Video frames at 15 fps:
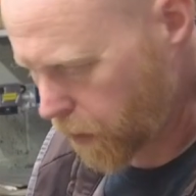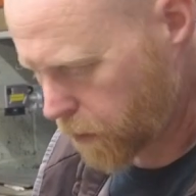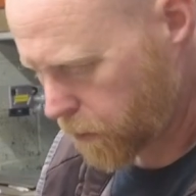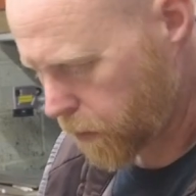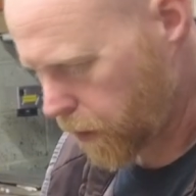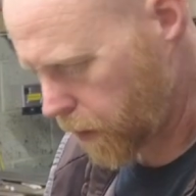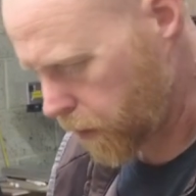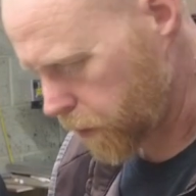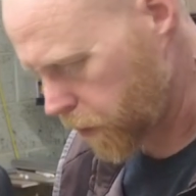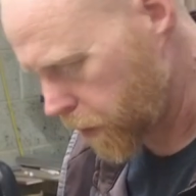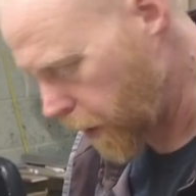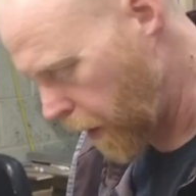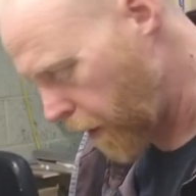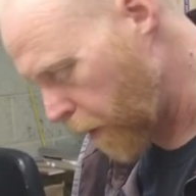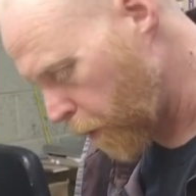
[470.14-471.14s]
Right, I'll just
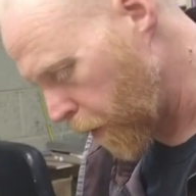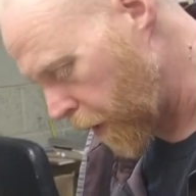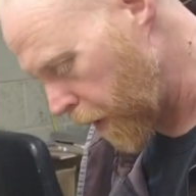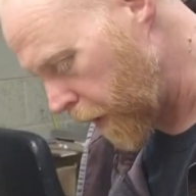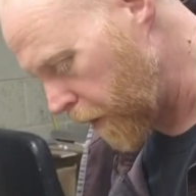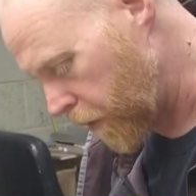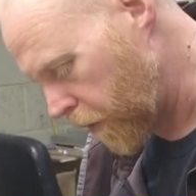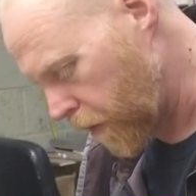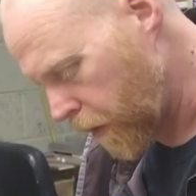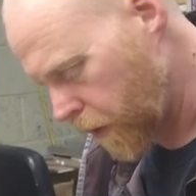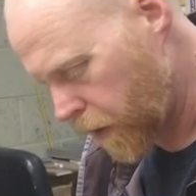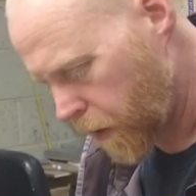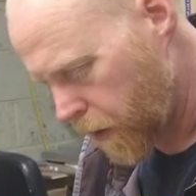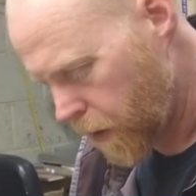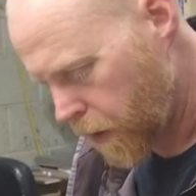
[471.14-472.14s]
carry on with these.
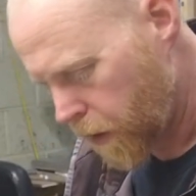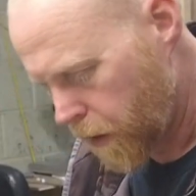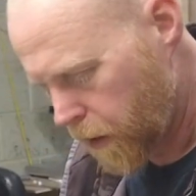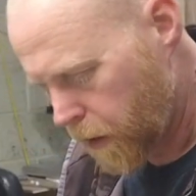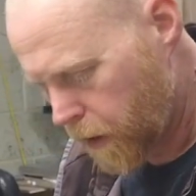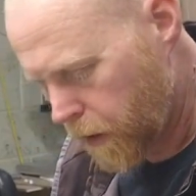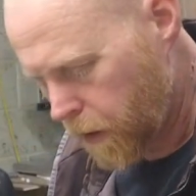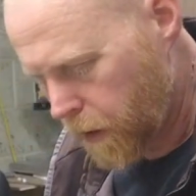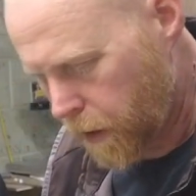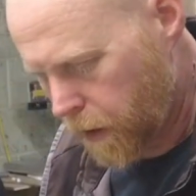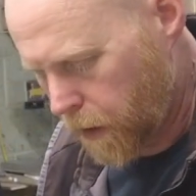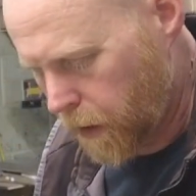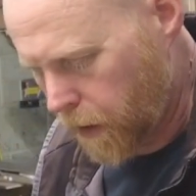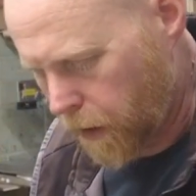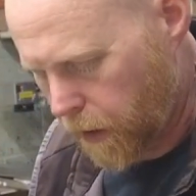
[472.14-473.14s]

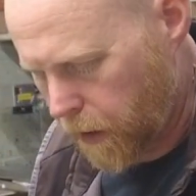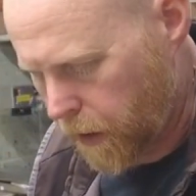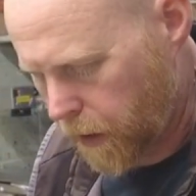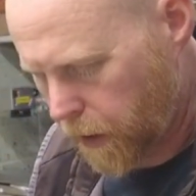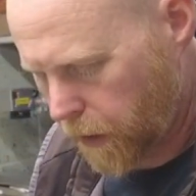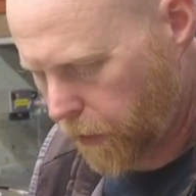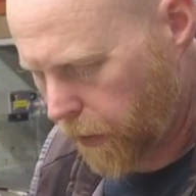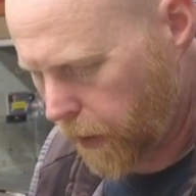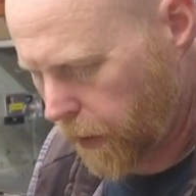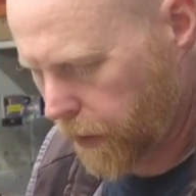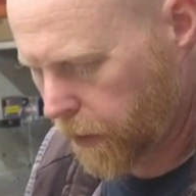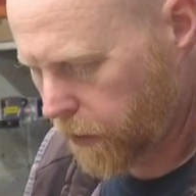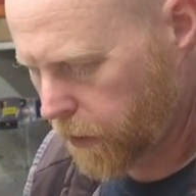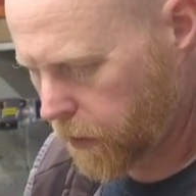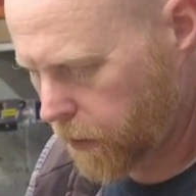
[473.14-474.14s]
Then I
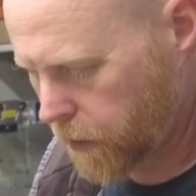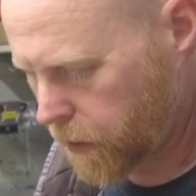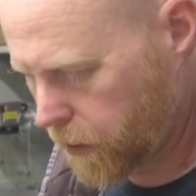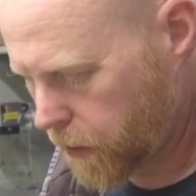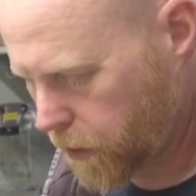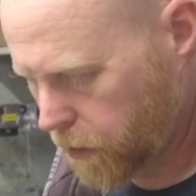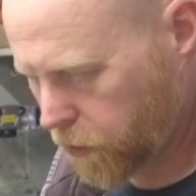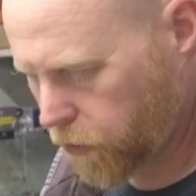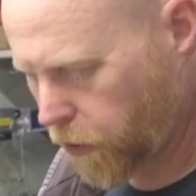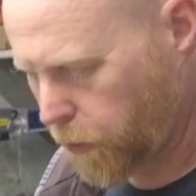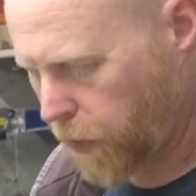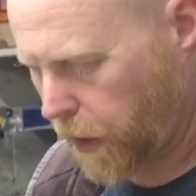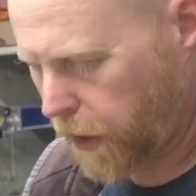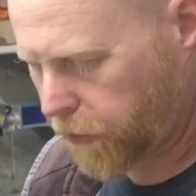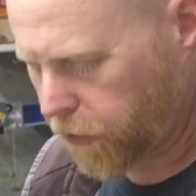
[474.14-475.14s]
can trim
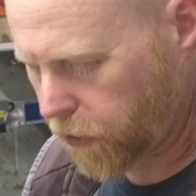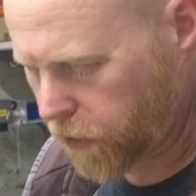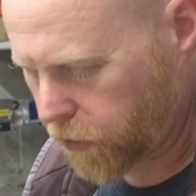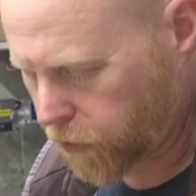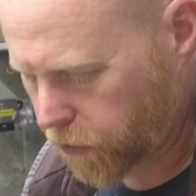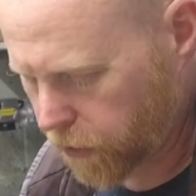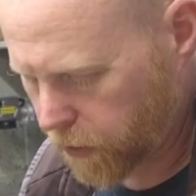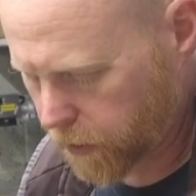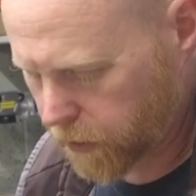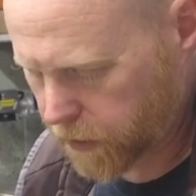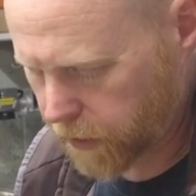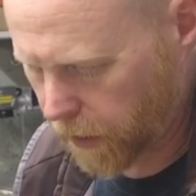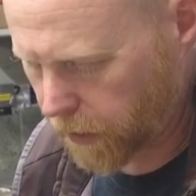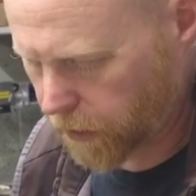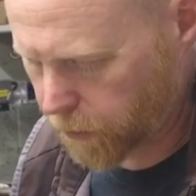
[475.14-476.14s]
the edges,
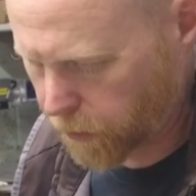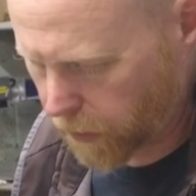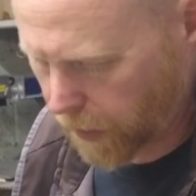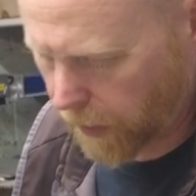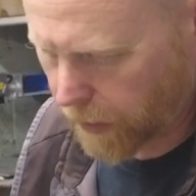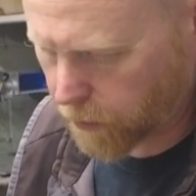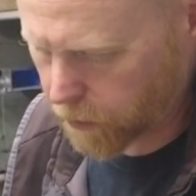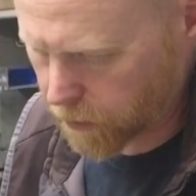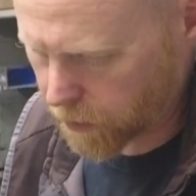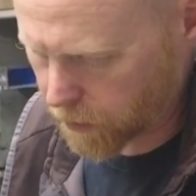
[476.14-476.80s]
sand them down,